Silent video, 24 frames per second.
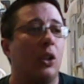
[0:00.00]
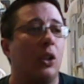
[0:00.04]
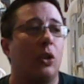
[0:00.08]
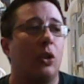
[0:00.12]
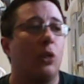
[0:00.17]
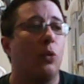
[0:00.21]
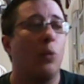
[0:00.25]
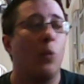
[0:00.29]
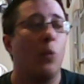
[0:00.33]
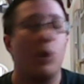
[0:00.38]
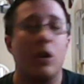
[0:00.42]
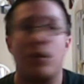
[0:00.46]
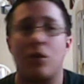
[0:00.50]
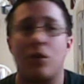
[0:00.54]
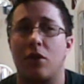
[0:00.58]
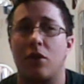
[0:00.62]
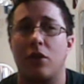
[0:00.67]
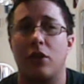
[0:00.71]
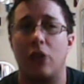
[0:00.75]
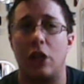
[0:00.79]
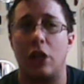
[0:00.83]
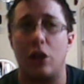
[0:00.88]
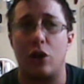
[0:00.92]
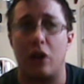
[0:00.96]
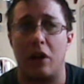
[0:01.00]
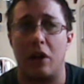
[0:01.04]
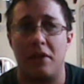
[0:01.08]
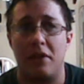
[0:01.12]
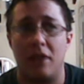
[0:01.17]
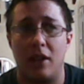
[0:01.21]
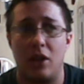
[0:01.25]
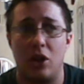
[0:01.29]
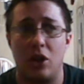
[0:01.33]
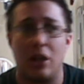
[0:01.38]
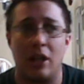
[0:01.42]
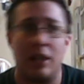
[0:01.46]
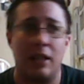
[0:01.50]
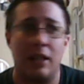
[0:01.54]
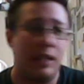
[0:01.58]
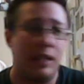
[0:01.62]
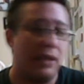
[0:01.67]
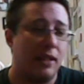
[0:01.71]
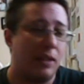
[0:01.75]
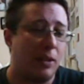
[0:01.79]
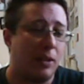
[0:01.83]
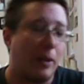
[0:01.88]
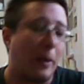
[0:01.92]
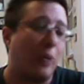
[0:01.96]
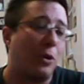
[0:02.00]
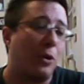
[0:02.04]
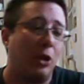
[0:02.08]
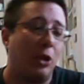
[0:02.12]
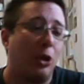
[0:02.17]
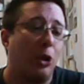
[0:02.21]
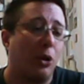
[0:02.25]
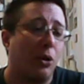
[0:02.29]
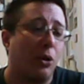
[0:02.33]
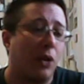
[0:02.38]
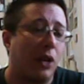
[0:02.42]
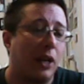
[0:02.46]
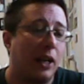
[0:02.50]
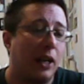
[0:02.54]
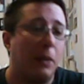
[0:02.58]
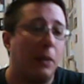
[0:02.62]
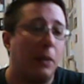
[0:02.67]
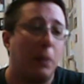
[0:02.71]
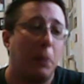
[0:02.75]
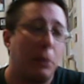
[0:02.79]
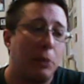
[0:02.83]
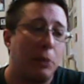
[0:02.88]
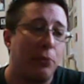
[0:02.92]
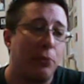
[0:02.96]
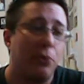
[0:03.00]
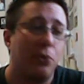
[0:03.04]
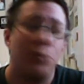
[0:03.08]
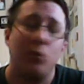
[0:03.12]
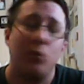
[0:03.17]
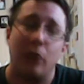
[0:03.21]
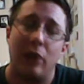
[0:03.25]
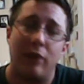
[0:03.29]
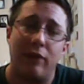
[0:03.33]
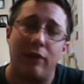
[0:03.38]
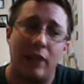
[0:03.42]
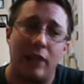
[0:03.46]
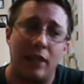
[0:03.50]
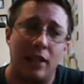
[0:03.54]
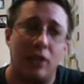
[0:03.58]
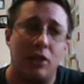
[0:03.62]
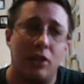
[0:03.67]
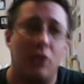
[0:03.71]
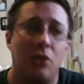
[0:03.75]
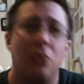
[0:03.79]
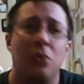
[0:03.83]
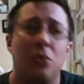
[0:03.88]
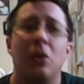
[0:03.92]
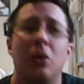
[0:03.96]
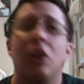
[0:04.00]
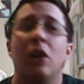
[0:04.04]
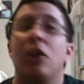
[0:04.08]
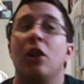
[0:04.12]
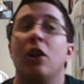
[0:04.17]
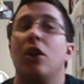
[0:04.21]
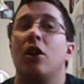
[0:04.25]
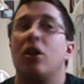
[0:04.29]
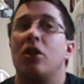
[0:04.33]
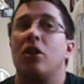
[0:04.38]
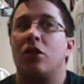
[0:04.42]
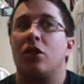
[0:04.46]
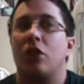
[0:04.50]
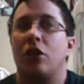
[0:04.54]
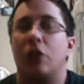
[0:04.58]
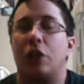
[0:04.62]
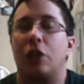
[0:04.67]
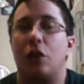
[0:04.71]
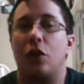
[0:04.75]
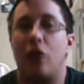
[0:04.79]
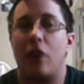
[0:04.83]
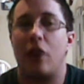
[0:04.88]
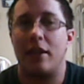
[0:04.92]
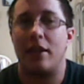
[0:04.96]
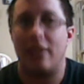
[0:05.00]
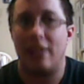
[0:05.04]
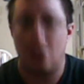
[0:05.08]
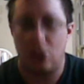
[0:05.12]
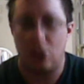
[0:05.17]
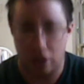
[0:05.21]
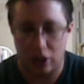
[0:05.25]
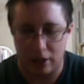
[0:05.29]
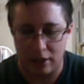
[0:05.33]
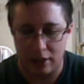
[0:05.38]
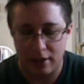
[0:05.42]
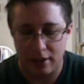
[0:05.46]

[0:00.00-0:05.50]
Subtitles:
want to start their transition. He's especially targeted people who have yet to start their transitions.